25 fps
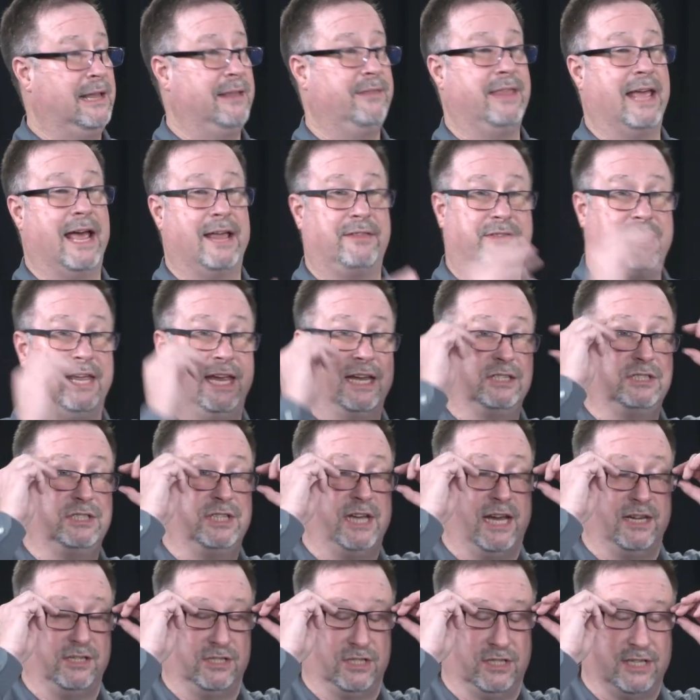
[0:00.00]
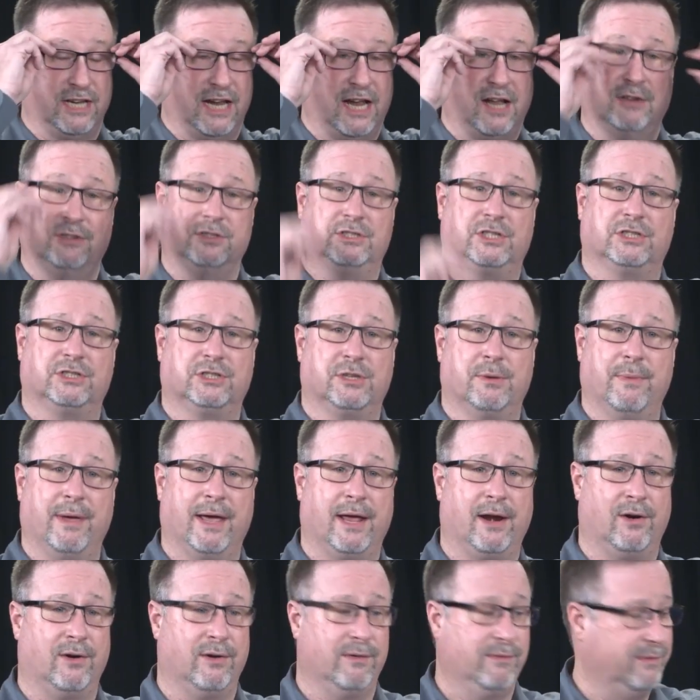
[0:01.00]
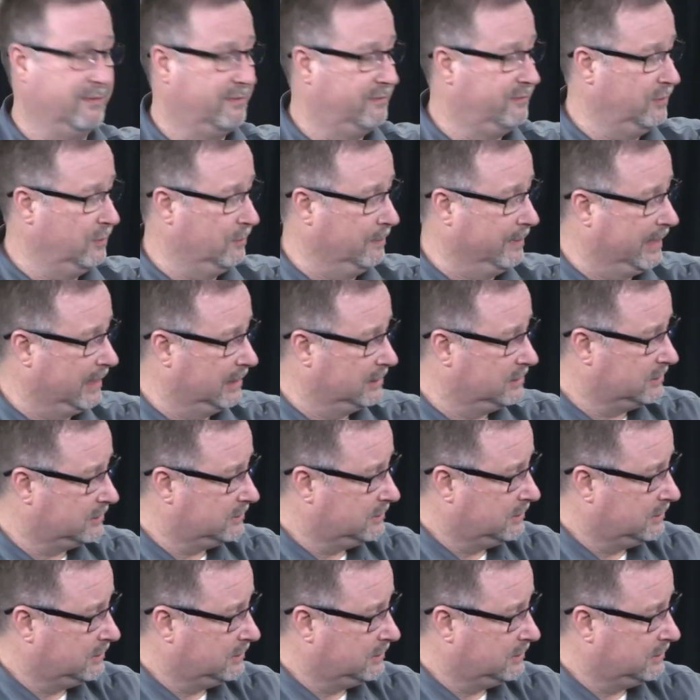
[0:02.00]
That thing changes out in just a matter of a few minutes.